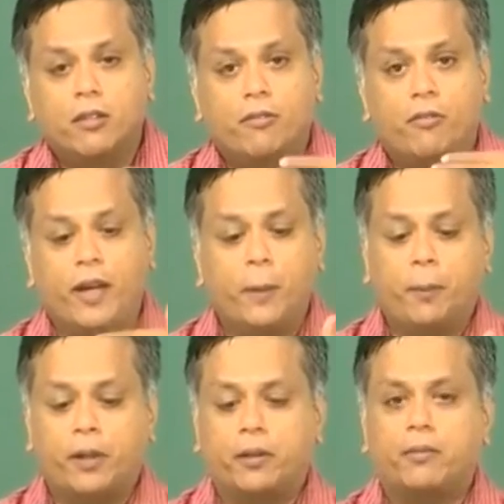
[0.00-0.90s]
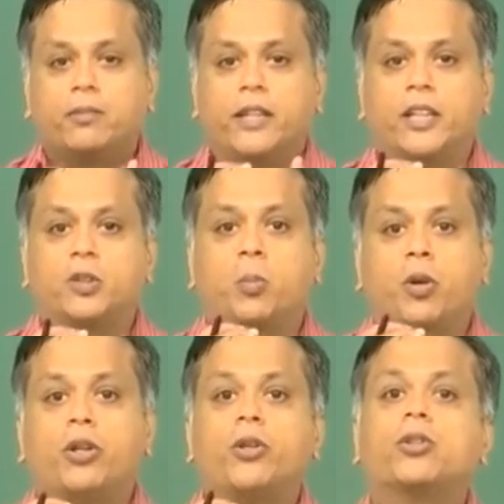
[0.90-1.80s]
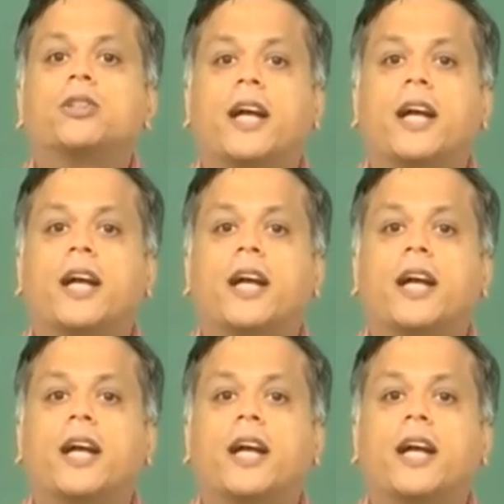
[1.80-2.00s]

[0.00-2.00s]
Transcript: vapor that is produced